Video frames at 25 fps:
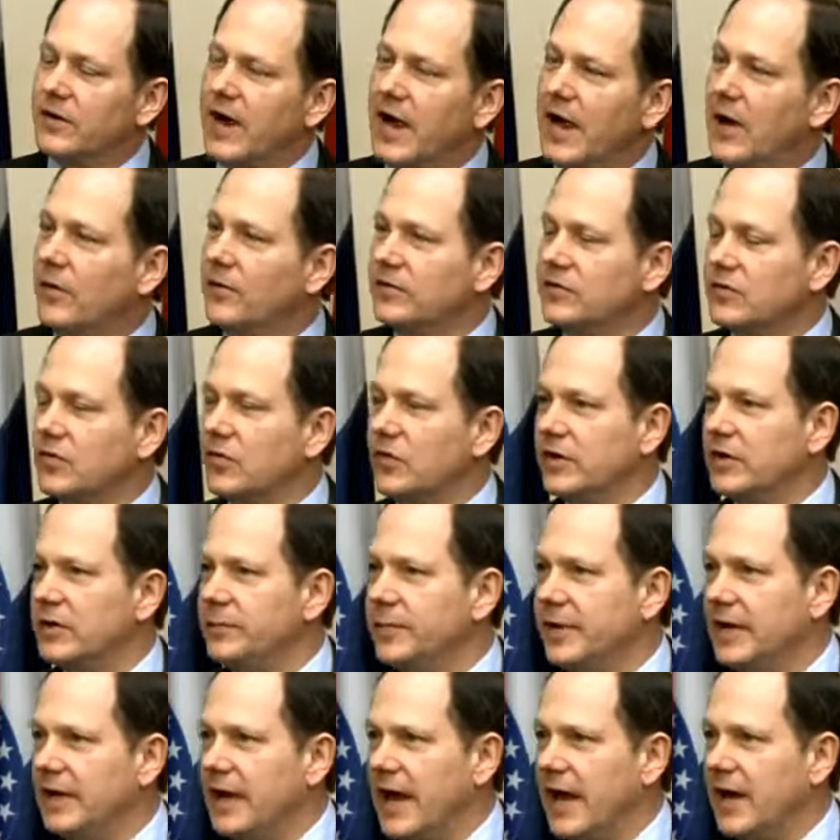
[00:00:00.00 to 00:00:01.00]
or how it's going to
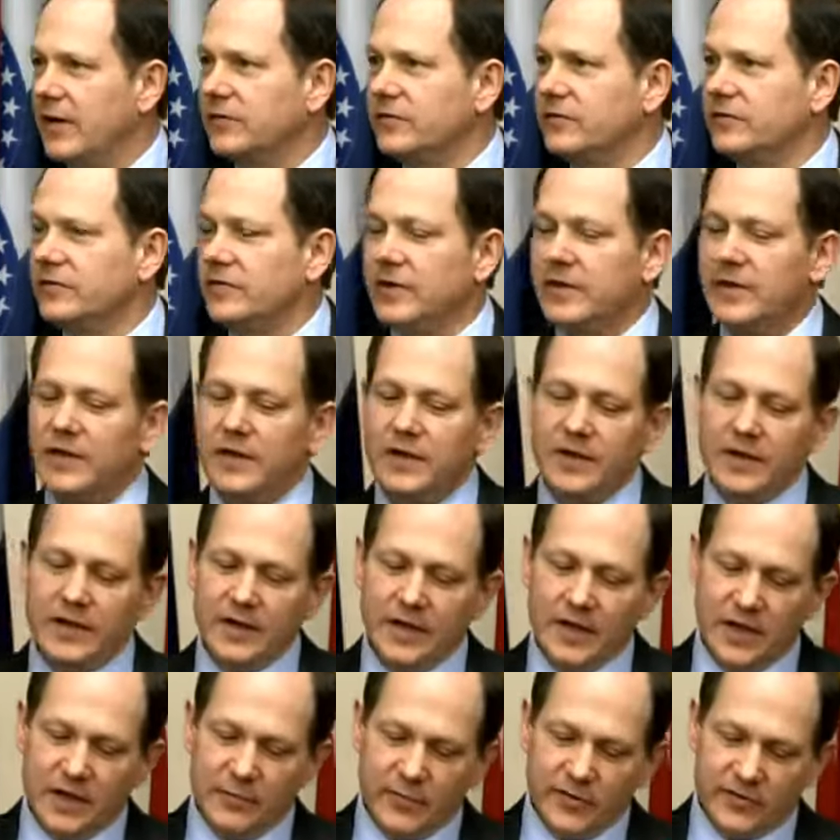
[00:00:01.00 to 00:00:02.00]
be announced.
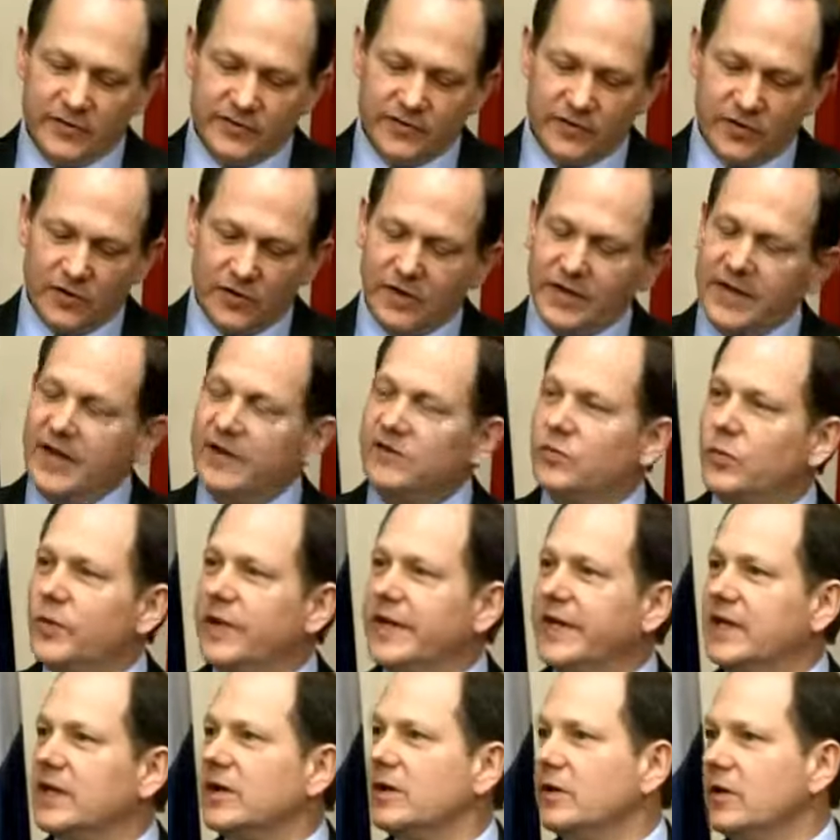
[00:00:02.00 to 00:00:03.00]
But certainly as we
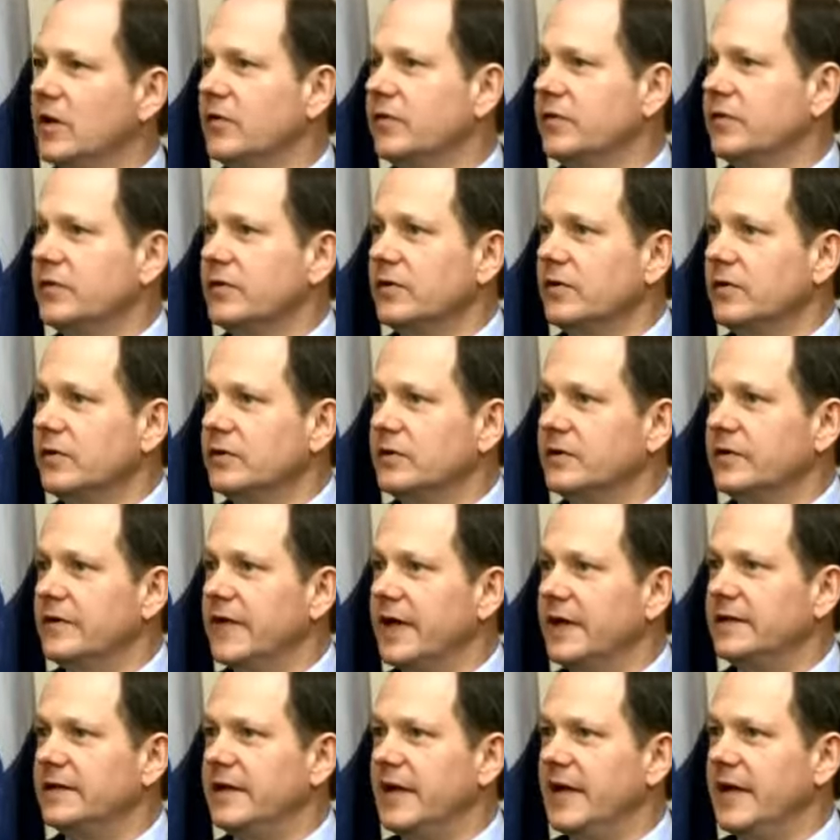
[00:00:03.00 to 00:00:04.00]
get closer to
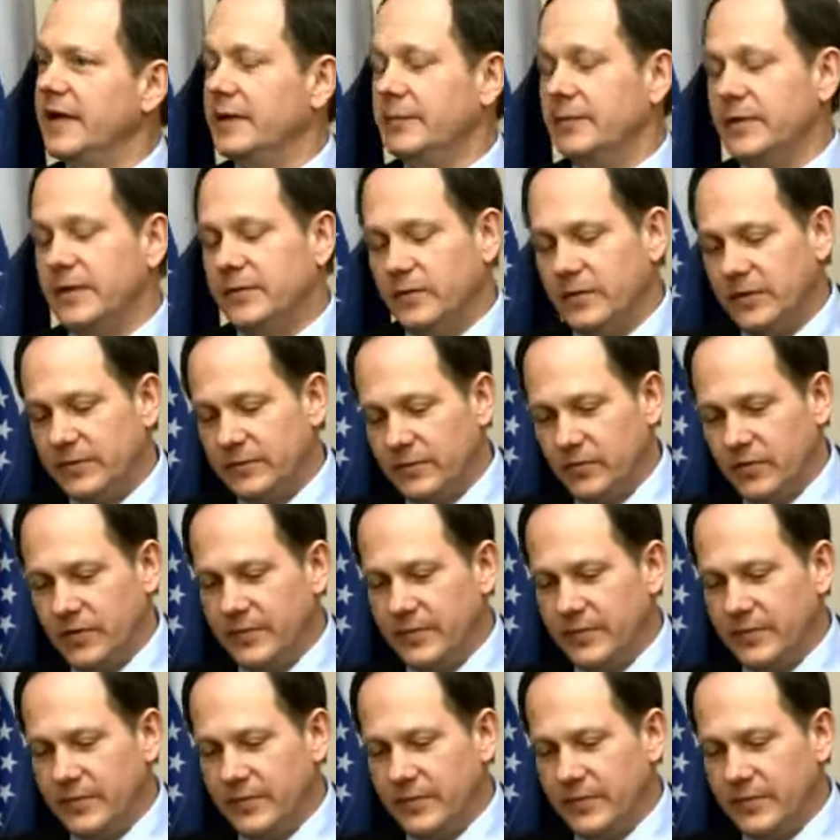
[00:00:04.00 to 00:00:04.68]
that day, I mean,